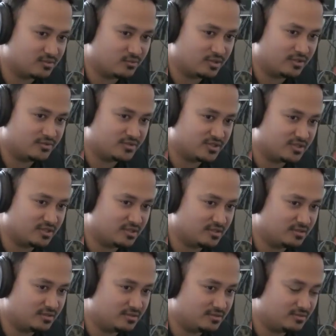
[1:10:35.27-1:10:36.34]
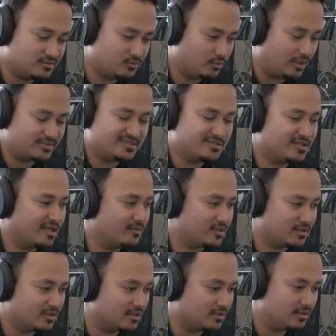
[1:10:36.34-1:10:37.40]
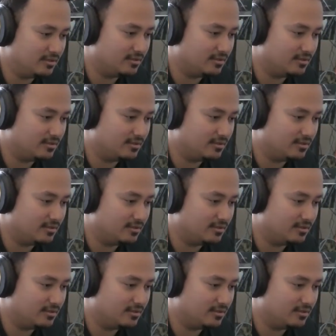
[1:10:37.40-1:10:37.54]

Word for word: when I was a kid. Well, I still am a kid.